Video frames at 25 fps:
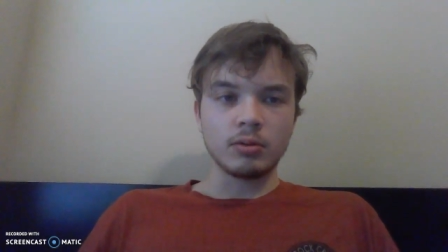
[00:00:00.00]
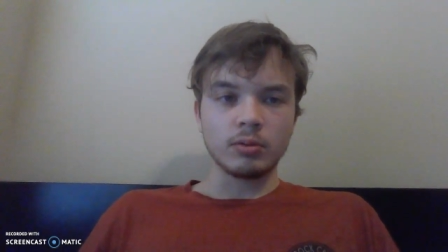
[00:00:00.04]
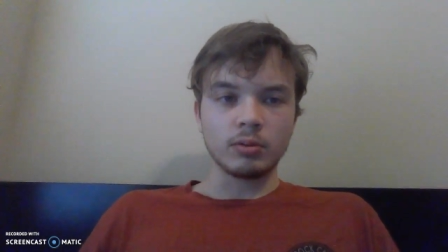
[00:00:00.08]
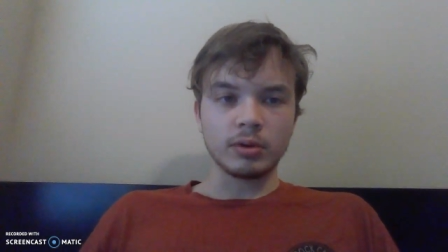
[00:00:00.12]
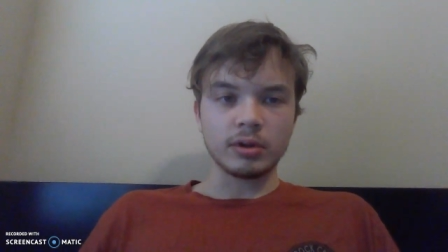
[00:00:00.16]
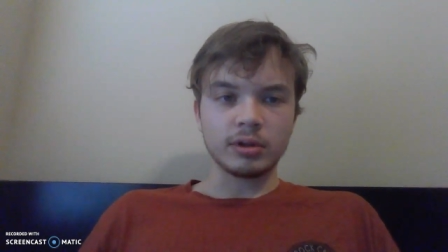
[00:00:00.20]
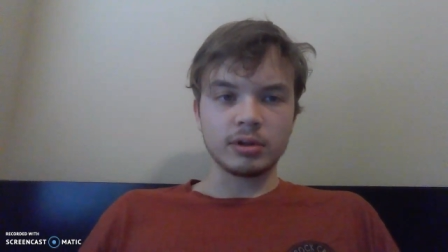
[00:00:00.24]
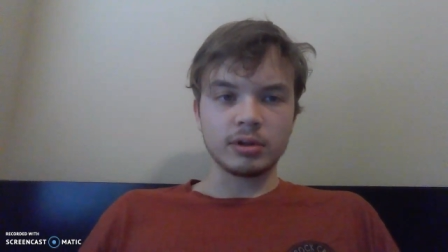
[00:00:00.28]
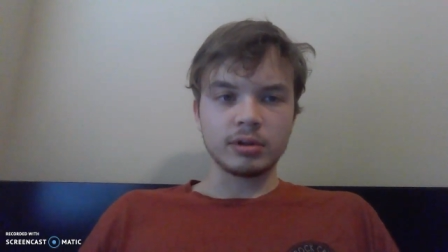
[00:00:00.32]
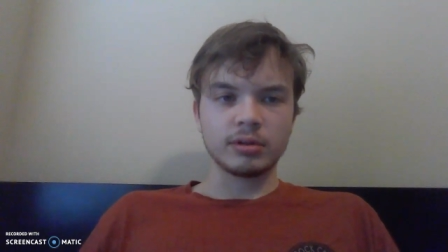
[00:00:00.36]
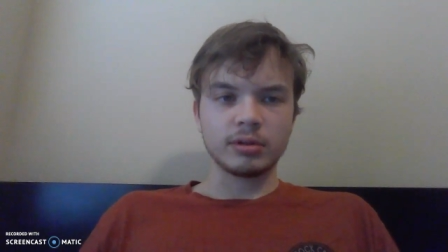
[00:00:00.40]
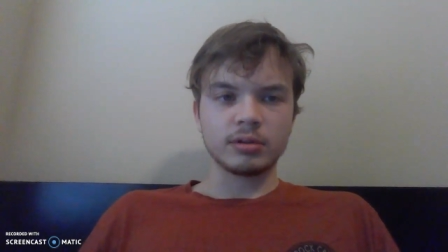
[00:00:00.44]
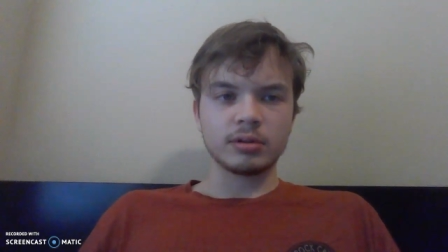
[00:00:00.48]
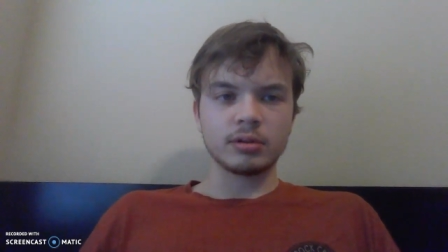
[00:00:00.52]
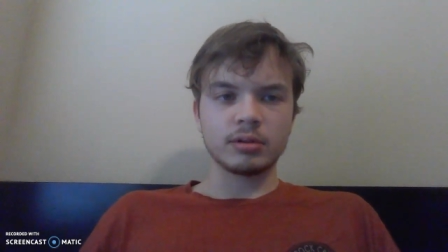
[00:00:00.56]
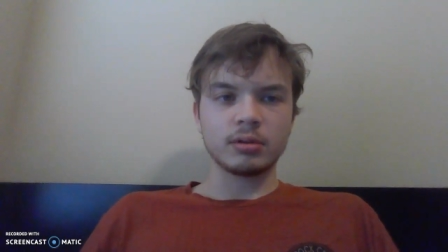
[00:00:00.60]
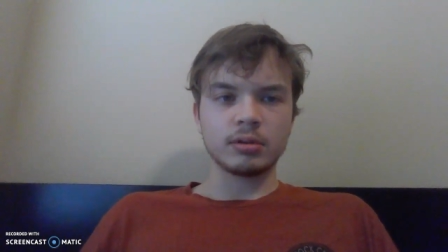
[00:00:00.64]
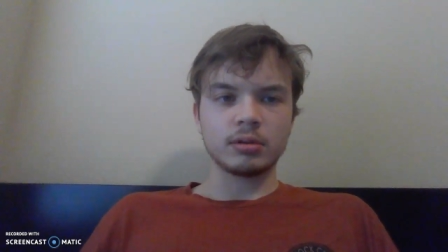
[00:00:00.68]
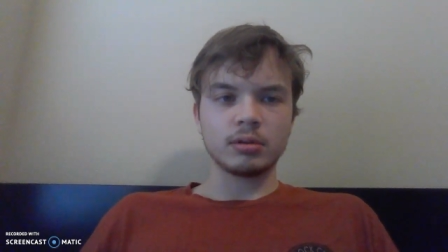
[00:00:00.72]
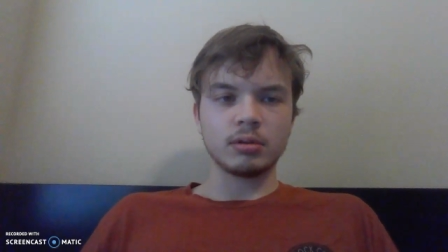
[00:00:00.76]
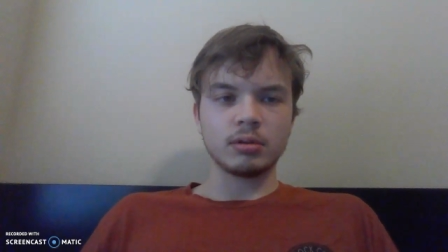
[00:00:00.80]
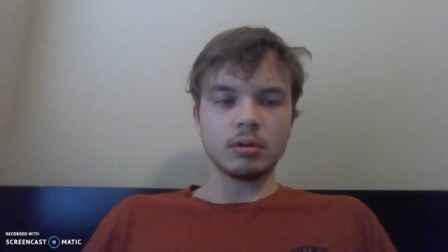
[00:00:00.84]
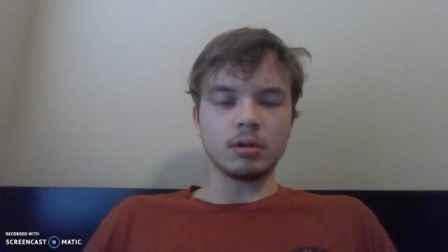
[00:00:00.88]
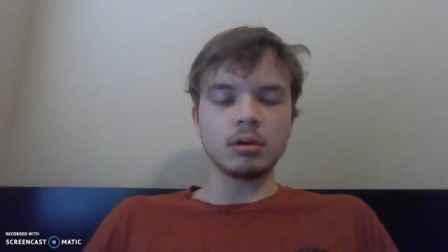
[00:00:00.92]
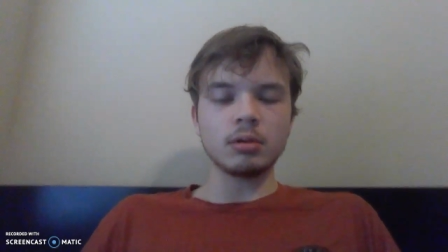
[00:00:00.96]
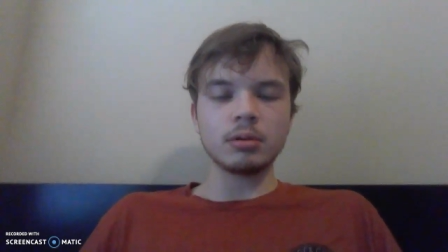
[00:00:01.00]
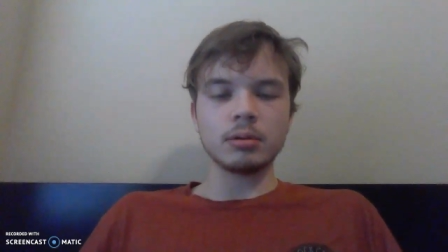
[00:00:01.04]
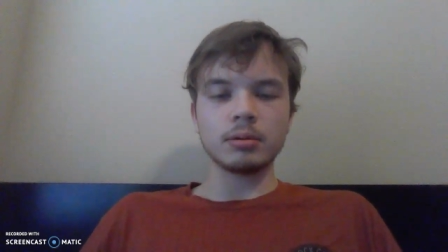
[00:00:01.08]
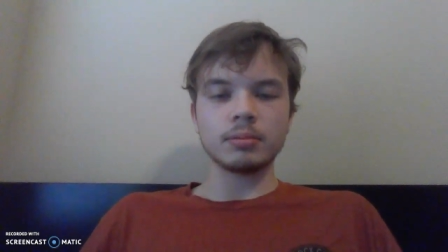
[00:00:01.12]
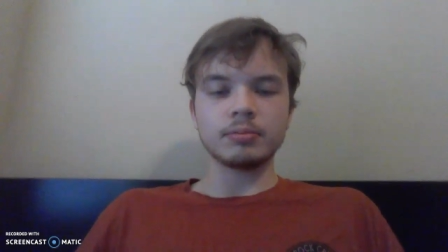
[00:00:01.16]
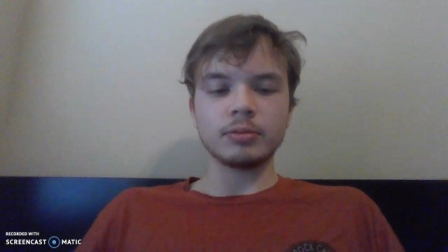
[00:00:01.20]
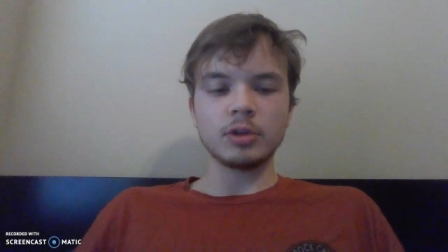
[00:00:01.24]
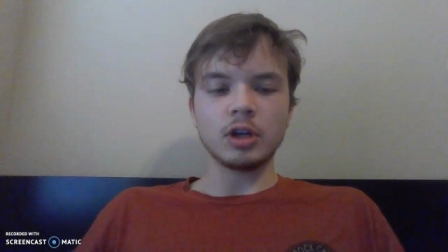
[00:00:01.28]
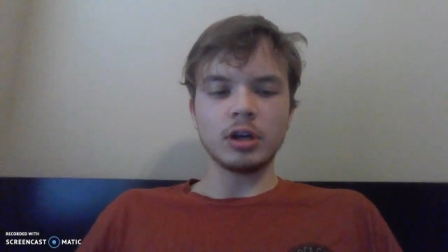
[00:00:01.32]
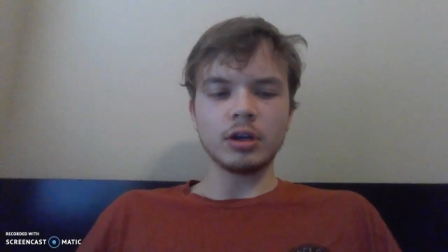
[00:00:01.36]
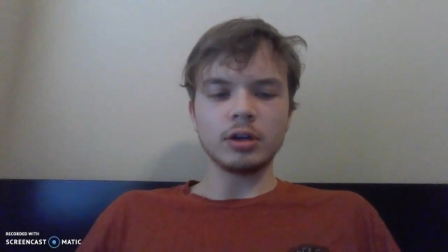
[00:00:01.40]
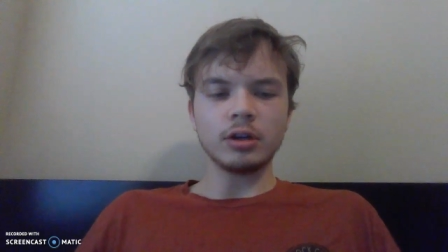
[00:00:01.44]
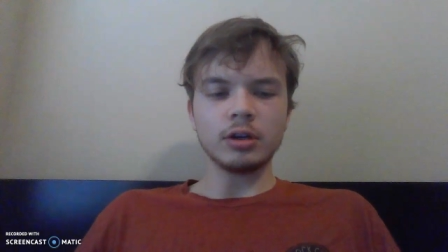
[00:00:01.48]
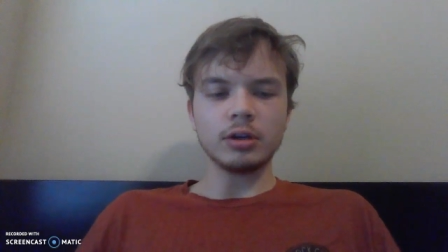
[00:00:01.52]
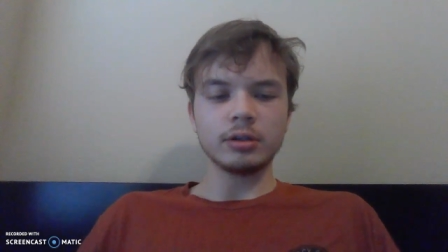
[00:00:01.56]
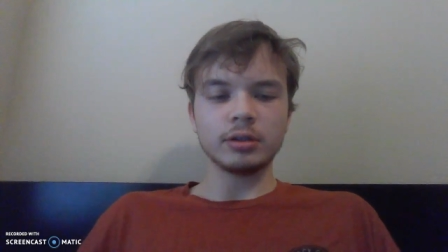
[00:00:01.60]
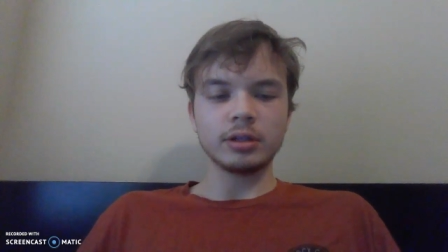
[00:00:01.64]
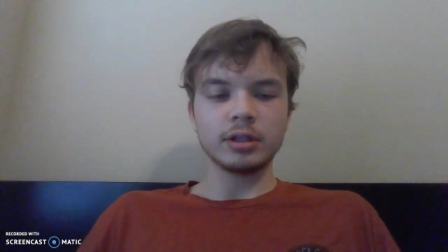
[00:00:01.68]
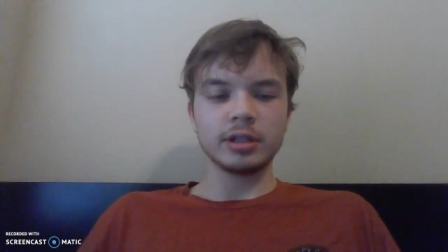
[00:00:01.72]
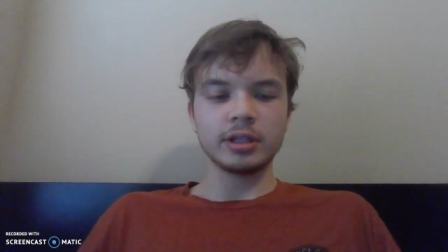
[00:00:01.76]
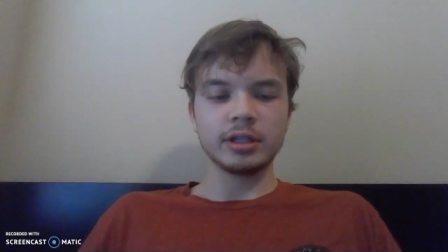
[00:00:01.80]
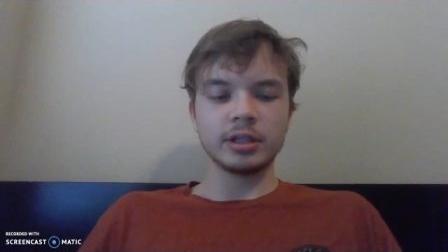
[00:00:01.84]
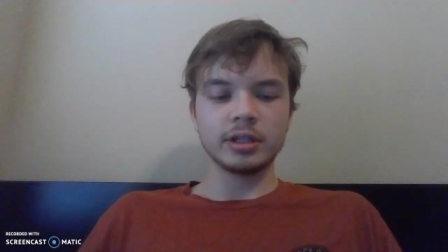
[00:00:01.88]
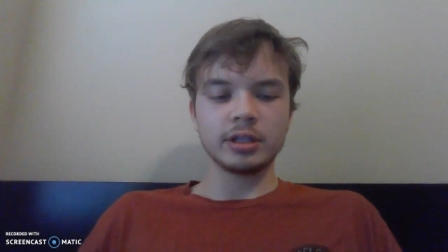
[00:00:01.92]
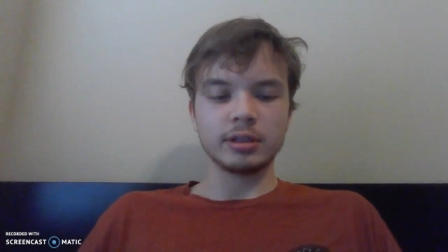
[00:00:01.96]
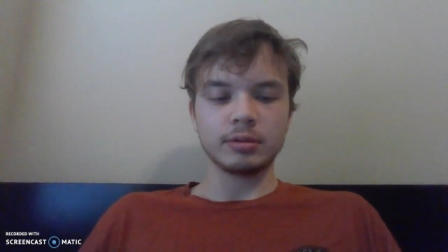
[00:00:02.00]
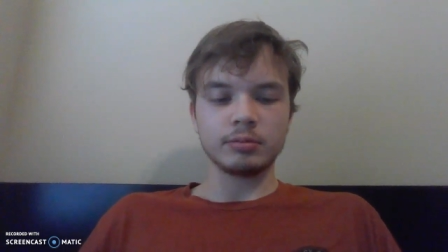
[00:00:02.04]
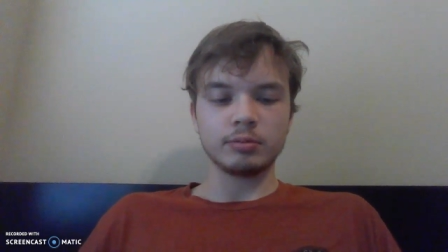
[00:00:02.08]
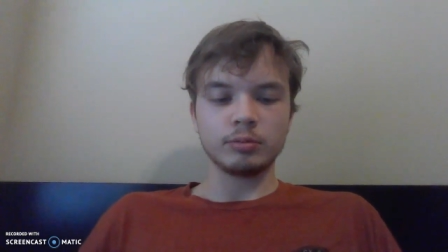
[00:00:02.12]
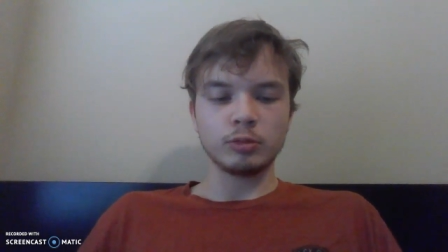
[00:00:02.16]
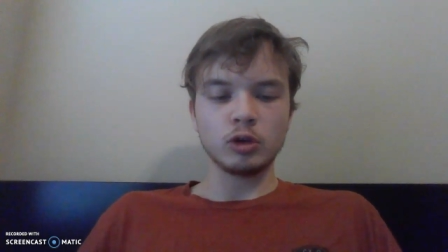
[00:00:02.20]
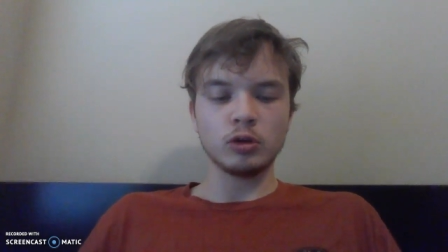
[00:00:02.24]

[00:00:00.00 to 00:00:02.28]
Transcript: with not only